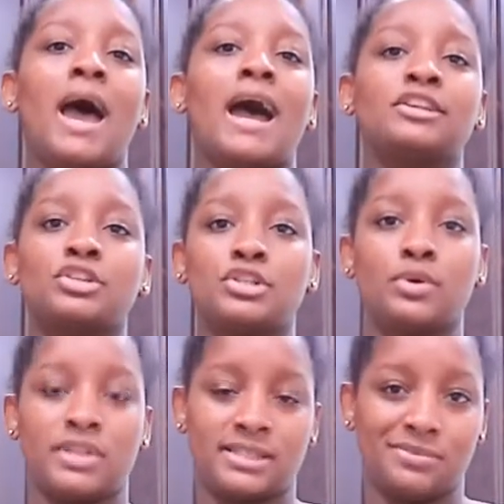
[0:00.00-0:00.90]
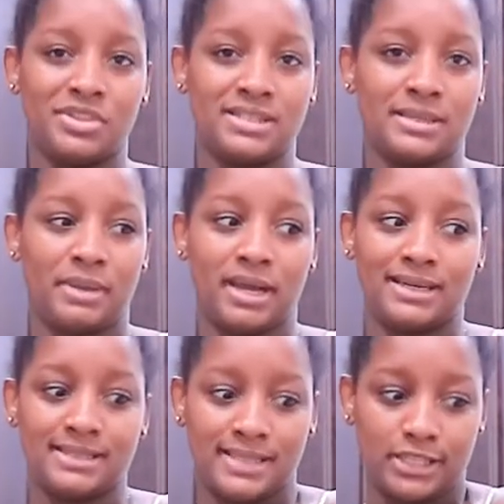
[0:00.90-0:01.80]
I just know that some things I'm not
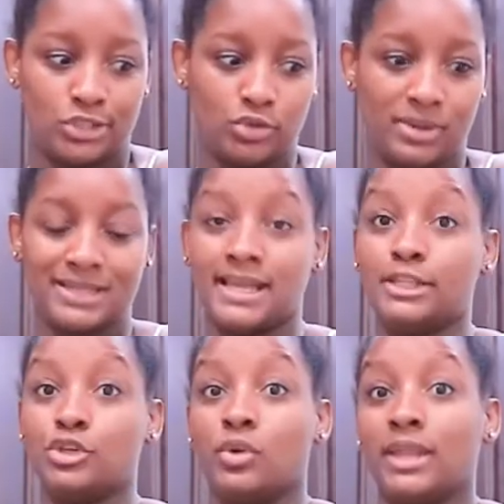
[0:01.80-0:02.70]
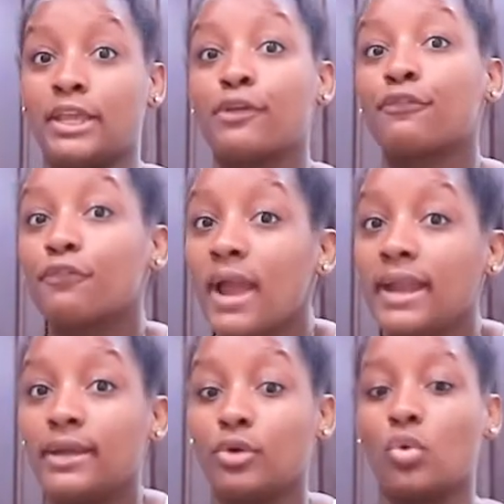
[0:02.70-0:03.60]
gonna say to you because I don't like your
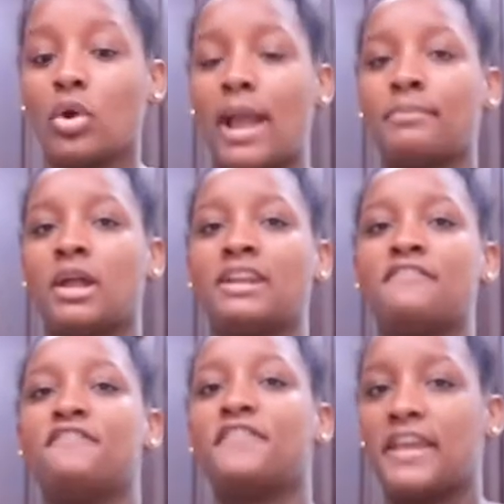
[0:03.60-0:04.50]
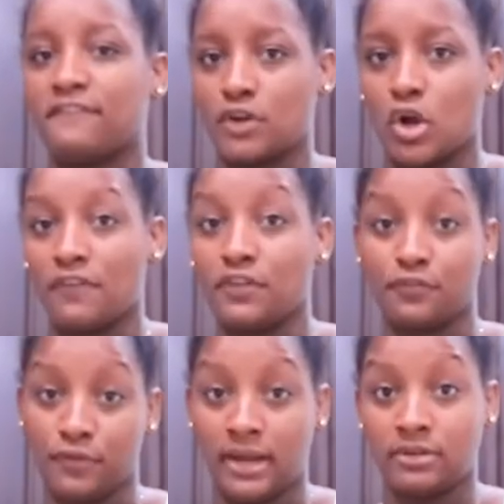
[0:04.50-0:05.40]
friend or I'm not in favor of your
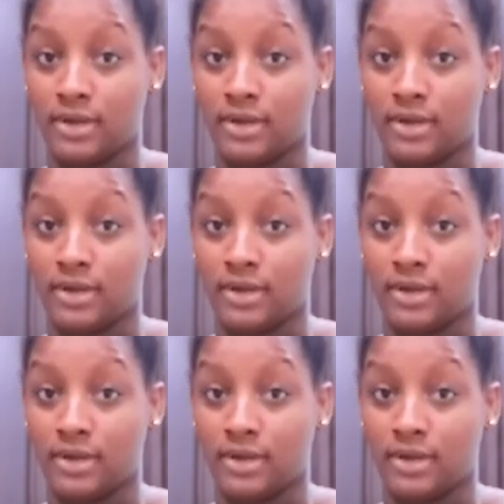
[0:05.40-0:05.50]
friend,